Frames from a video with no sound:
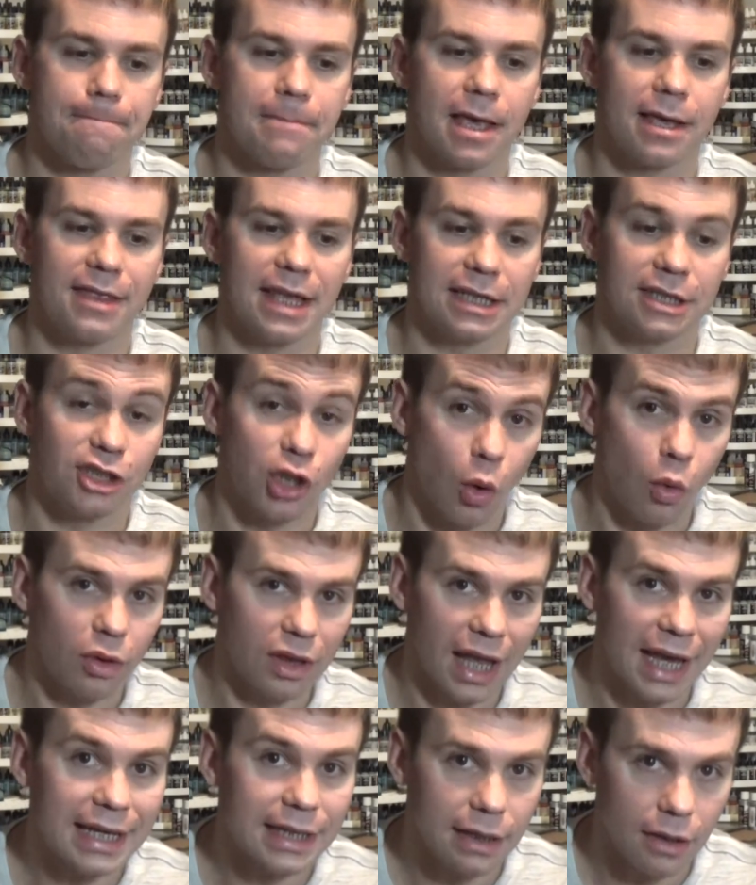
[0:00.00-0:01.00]
that don't
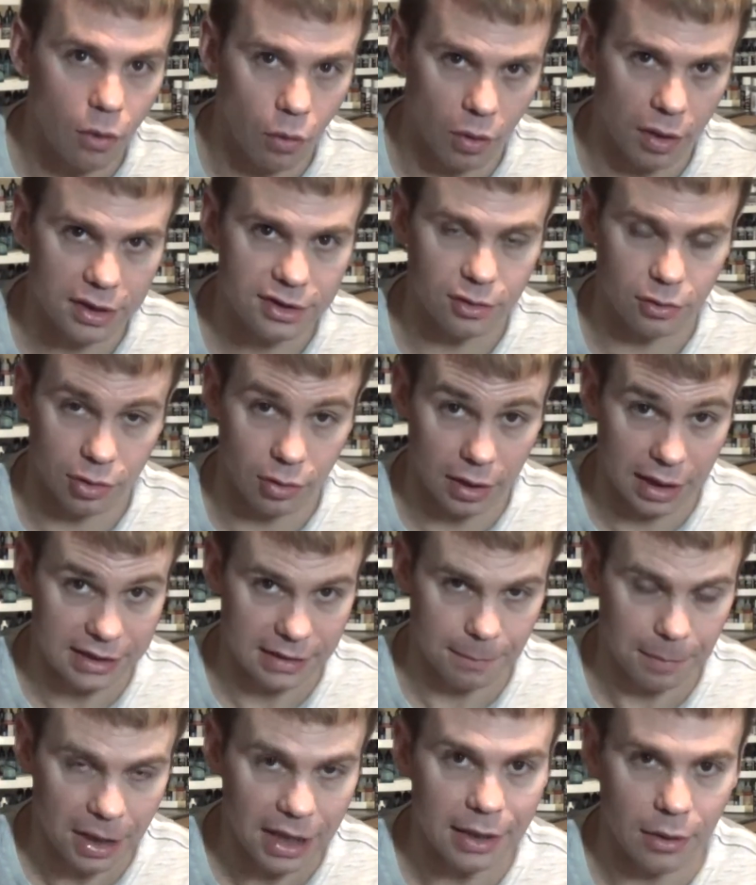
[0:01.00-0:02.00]
like orcs or don't like to
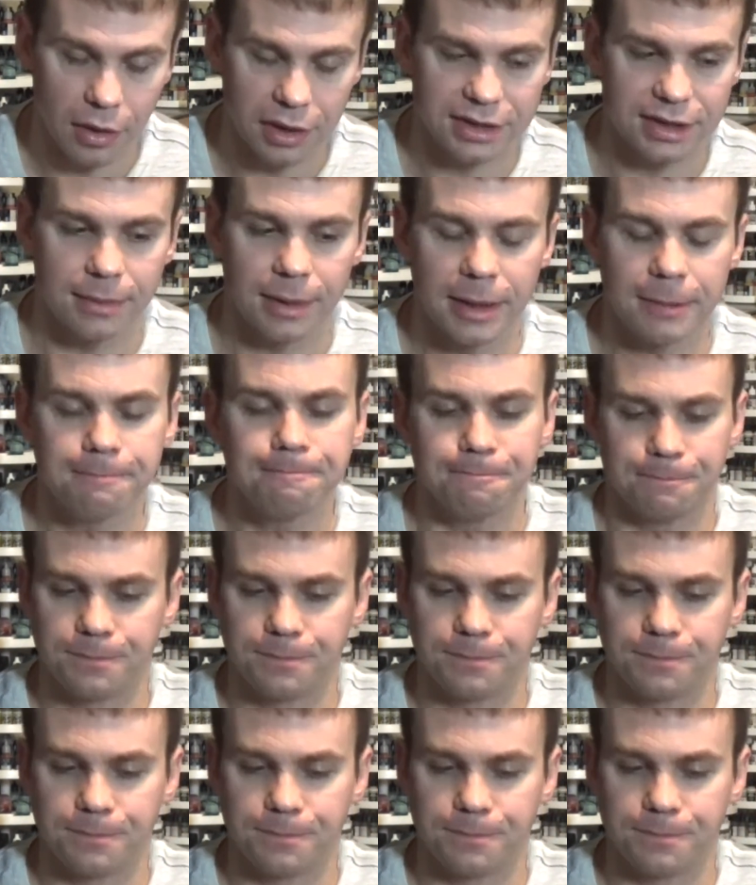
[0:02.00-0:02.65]
play orcs,